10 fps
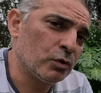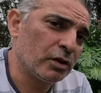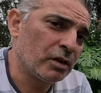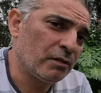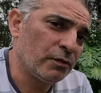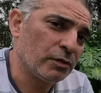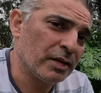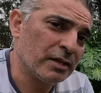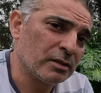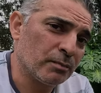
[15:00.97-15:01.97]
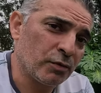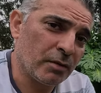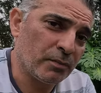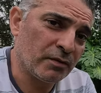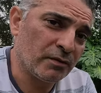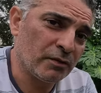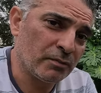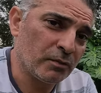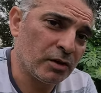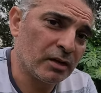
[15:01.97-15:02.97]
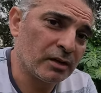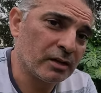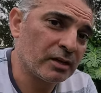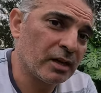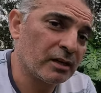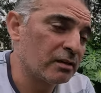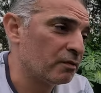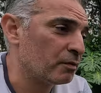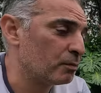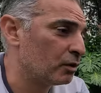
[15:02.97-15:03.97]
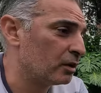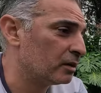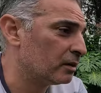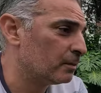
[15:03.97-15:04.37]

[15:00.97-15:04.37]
work, I feel that it's appropriate for my garden and for my